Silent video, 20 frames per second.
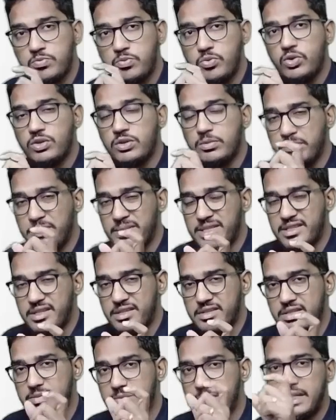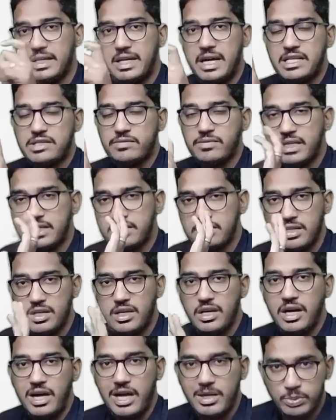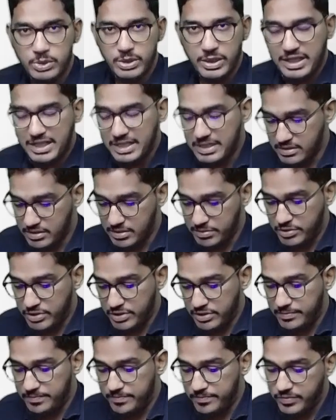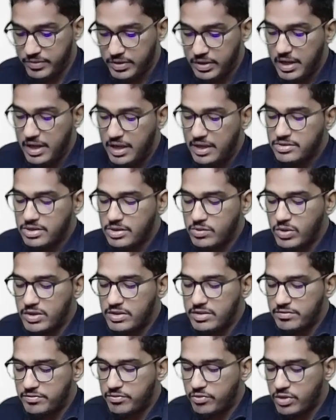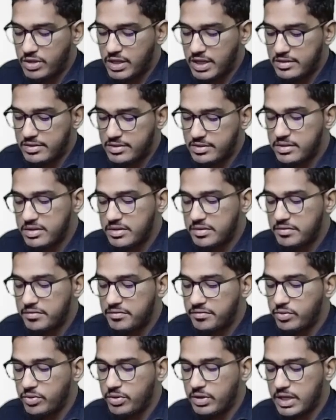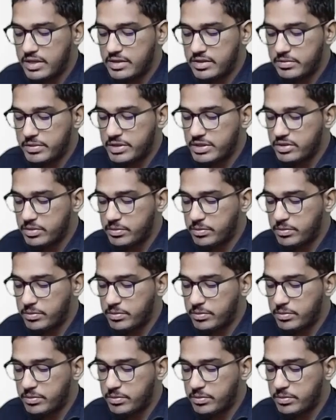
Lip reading: both best estimate as well as hypothetical assumption. Sir, what is a forecast, sir? Forecast means